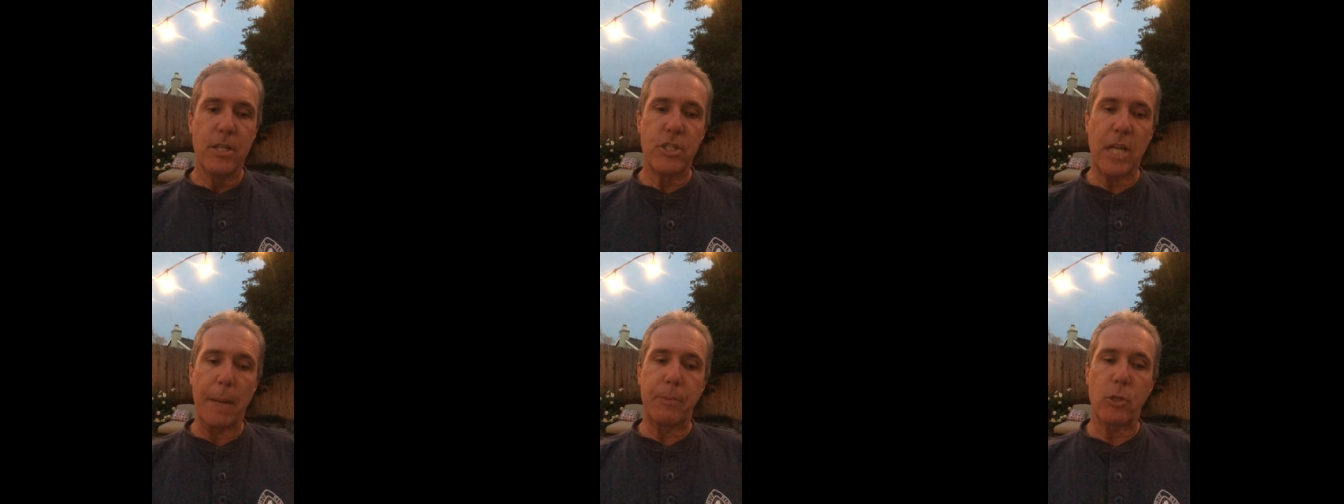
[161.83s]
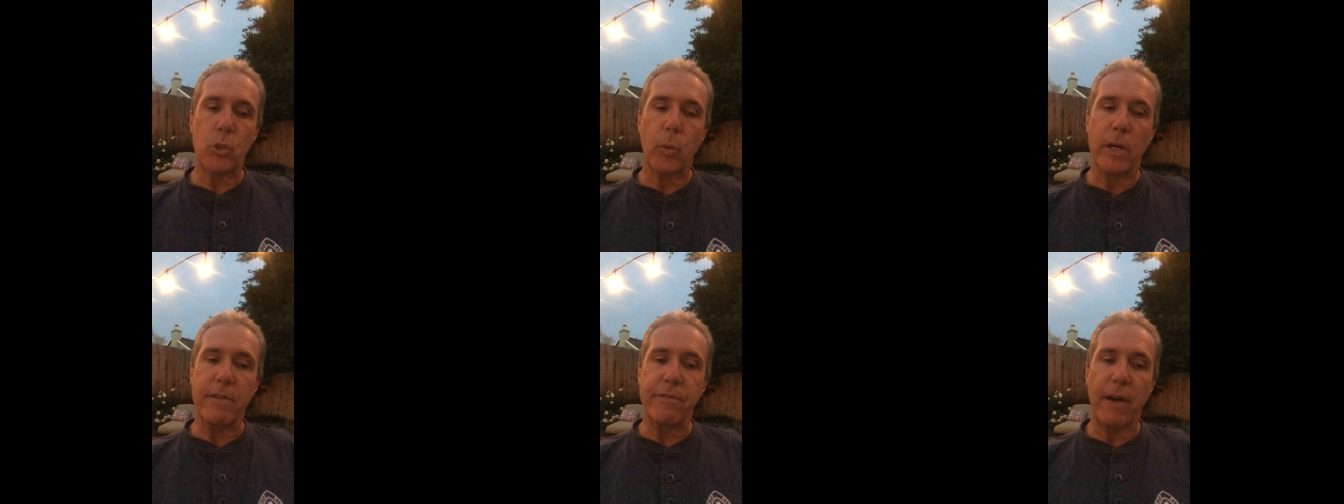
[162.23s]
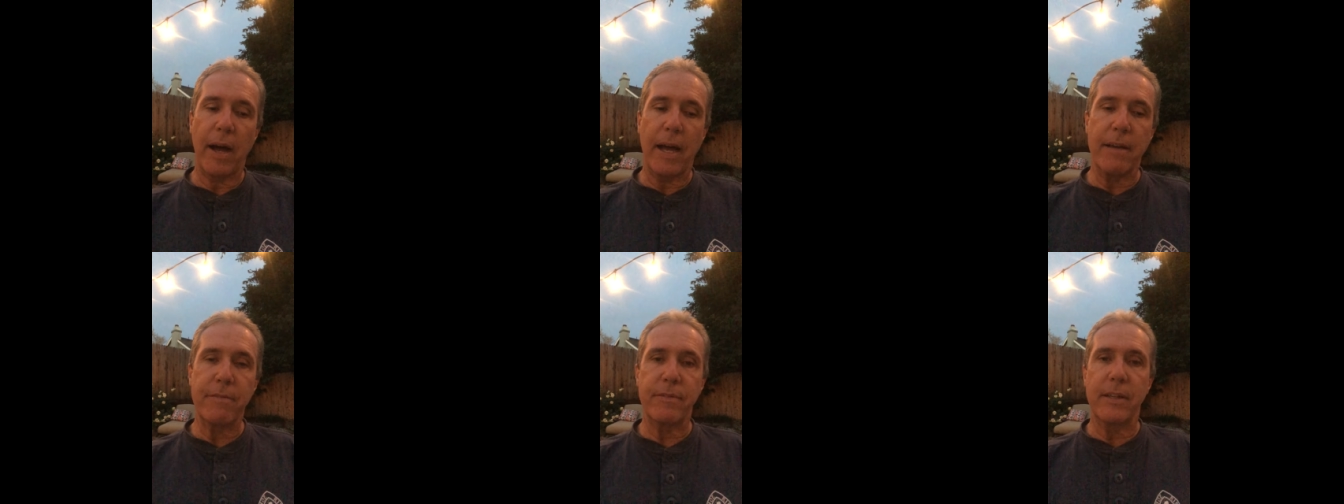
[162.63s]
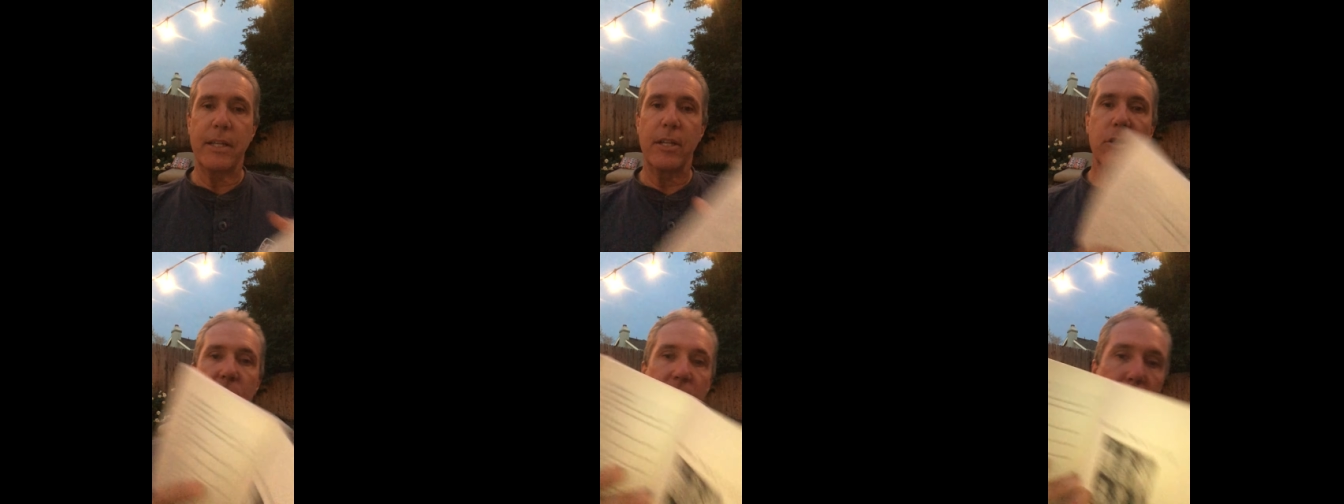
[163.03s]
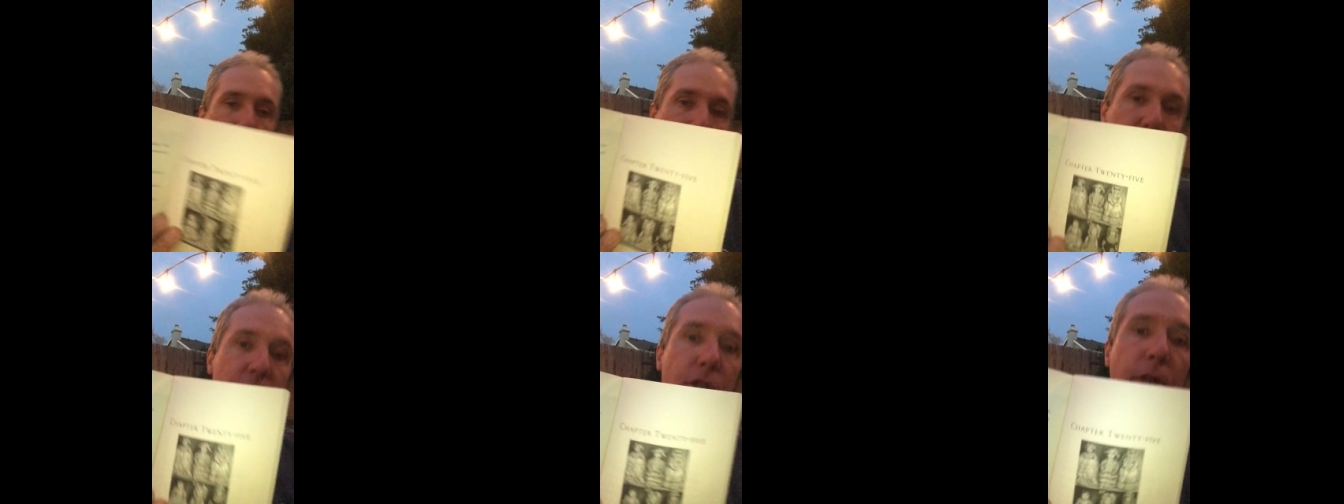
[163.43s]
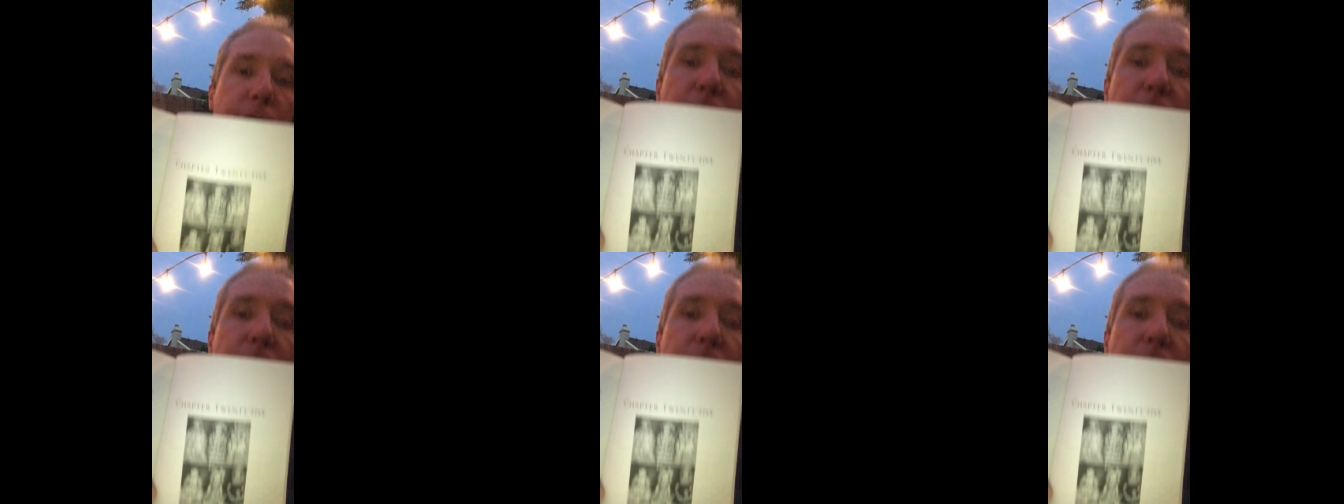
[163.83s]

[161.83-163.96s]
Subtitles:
Chapter 25, and here's the picture